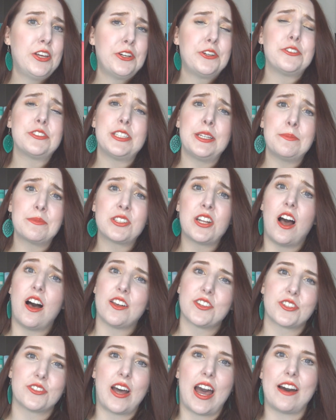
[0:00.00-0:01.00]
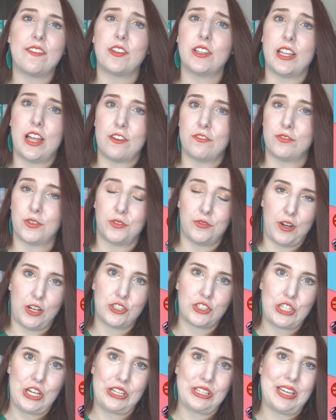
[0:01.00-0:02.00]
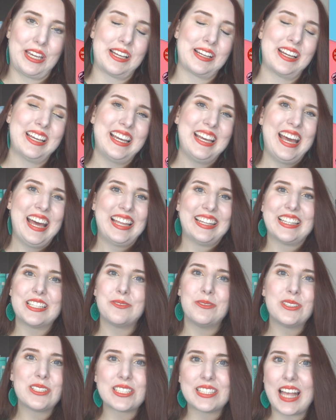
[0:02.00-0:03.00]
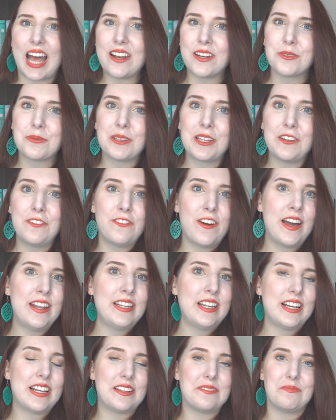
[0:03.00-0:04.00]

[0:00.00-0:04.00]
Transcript: who seems to also have a love for French cooking. This one just sounded really fun.